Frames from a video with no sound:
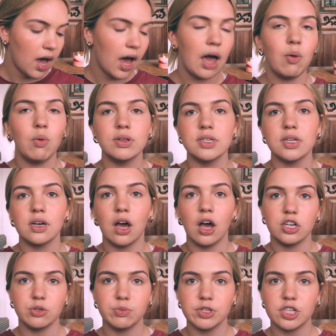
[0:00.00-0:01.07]
I wasn't
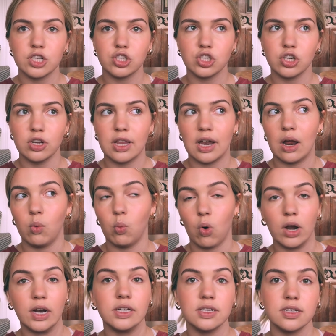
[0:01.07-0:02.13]
100% sure that I
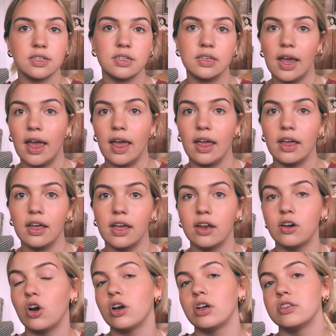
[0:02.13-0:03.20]
wanted to stay
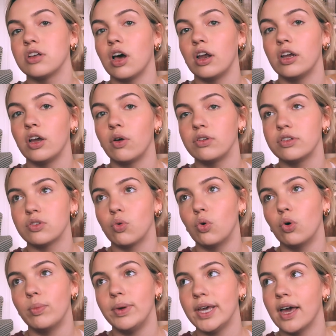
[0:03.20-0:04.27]
in Arkansas to go to
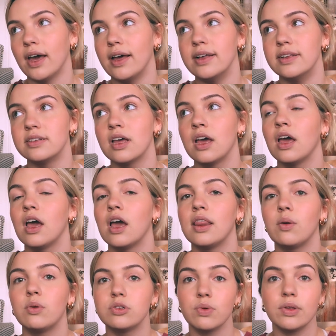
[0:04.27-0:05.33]
school because
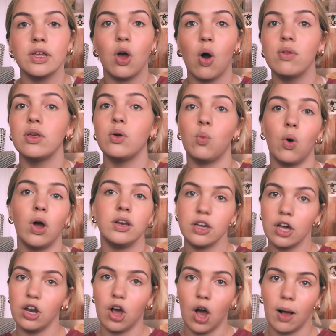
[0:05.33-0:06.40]
there was really only one
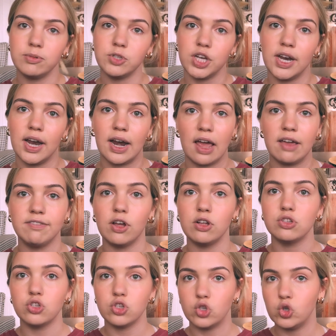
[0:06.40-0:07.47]
good option and I
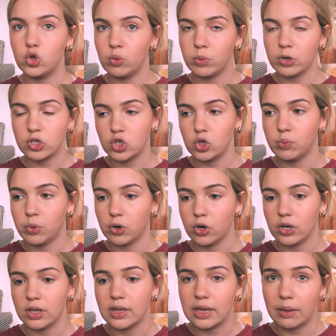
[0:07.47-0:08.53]
felt super,
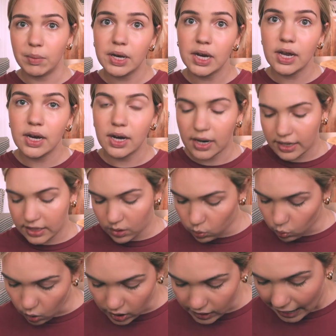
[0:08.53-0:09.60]
super limited and I
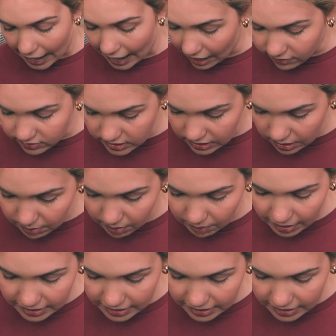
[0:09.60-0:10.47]
didn't want to have to limit